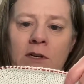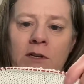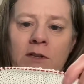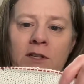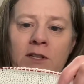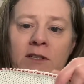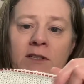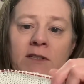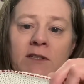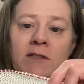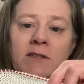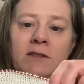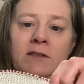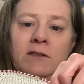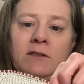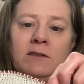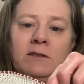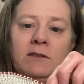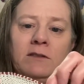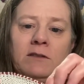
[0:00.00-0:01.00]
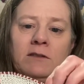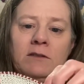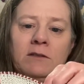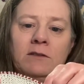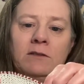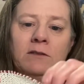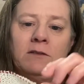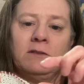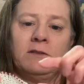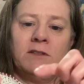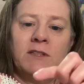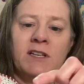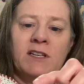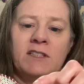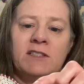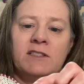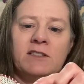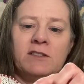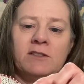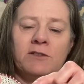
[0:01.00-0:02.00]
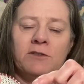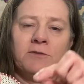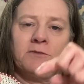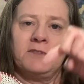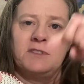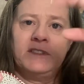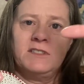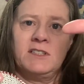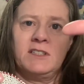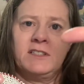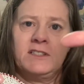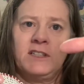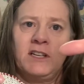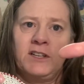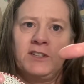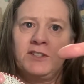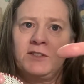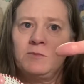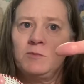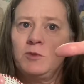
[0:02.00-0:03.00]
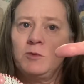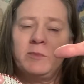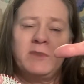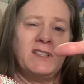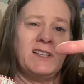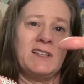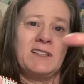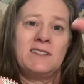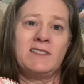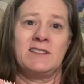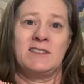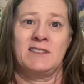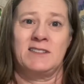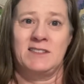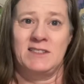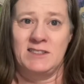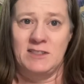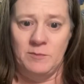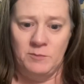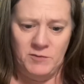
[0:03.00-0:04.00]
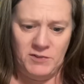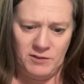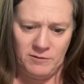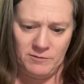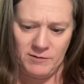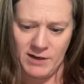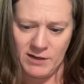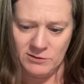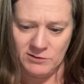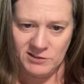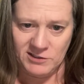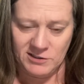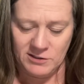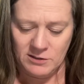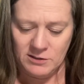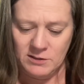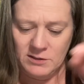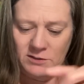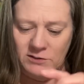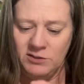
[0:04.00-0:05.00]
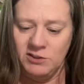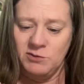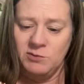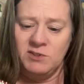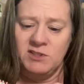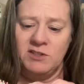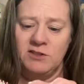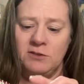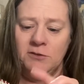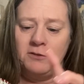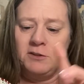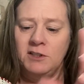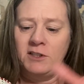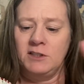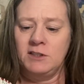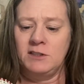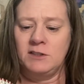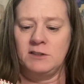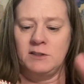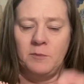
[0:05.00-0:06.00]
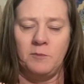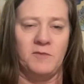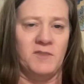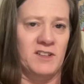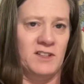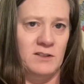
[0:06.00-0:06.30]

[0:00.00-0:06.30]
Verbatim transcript: the next increasing section will be like sixty something rounds. This one's thirty something,